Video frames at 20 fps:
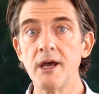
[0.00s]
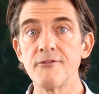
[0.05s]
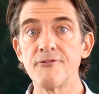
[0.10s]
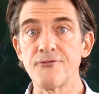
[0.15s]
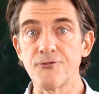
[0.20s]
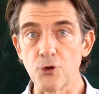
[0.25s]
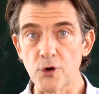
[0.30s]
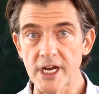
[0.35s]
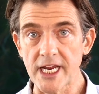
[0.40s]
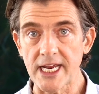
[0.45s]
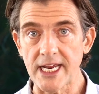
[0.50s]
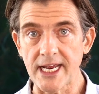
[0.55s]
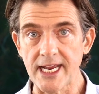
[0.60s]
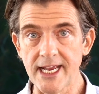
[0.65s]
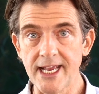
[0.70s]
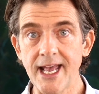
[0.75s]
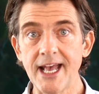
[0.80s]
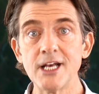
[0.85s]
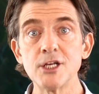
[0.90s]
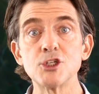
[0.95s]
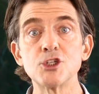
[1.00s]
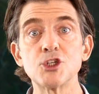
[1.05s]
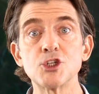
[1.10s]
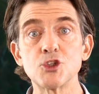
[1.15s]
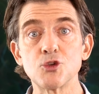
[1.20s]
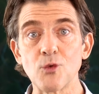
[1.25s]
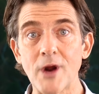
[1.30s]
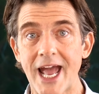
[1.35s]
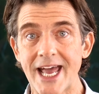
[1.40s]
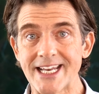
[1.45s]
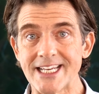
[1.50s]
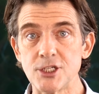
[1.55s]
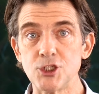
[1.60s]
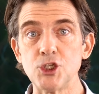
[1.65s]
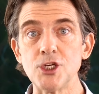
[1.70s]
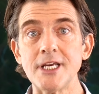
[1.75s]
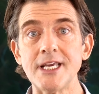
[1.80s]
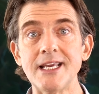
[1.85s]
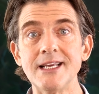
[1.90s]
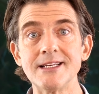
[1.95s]
free
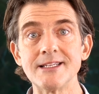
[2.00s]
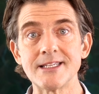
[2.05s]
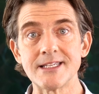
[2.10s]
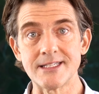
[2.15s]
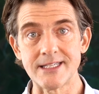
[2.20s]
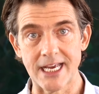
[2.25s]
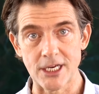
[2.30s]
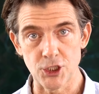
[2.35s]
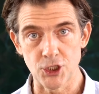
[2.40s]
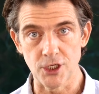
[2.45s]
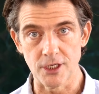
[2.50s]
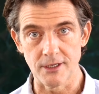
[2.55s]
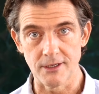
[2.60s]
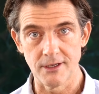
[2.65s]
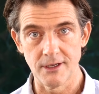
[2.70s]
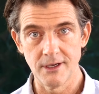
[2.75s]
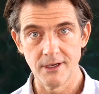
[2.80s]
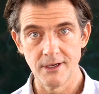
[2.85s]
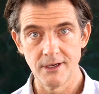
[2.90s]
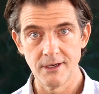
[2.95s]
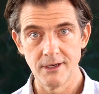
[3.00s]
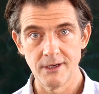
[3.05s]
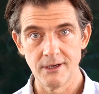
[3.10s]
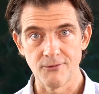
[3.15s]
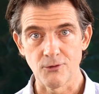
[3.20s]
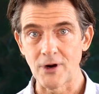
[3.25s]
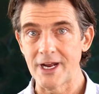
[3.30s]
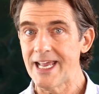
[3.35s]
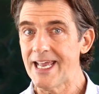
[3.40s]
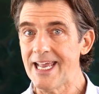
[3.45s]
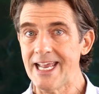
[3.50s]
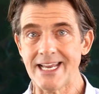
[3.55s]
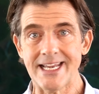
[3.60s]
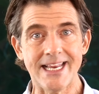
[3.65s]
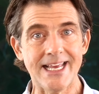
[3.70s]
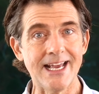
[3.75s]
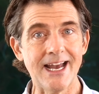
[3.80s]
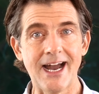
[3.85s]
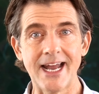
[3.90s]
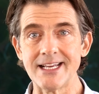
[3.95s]
strategy session for
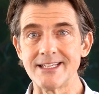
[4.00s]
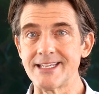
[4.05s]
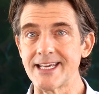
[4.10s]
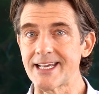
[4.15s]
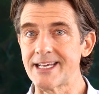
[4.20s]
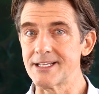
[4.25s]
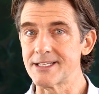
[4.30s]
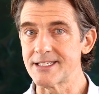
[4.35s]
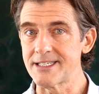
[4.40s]
any high ticket